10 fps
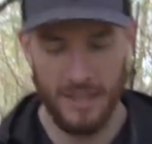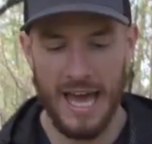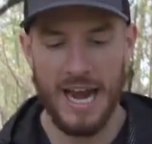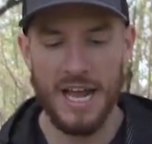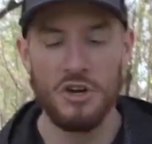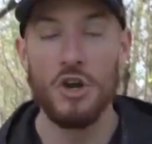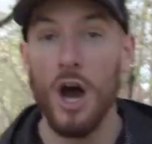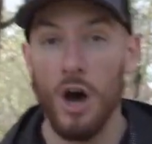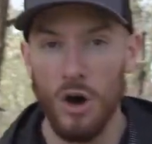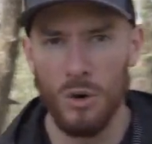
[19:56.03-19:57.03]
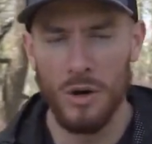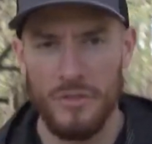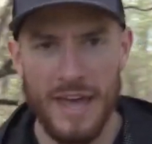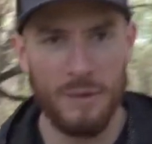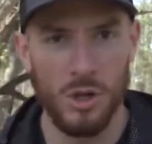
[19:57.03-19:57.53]
And I know
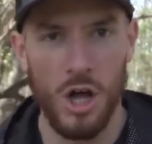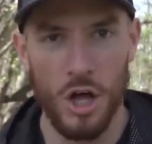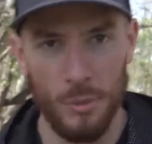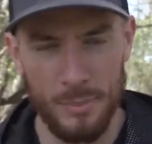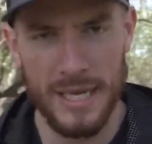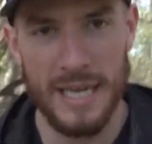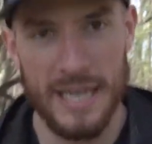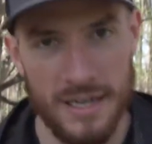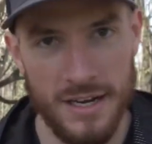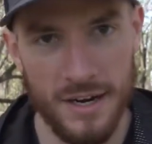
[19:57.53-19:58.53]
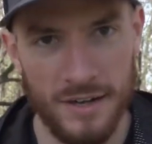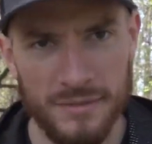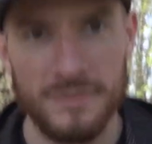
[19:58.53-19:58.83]
they will all be in here.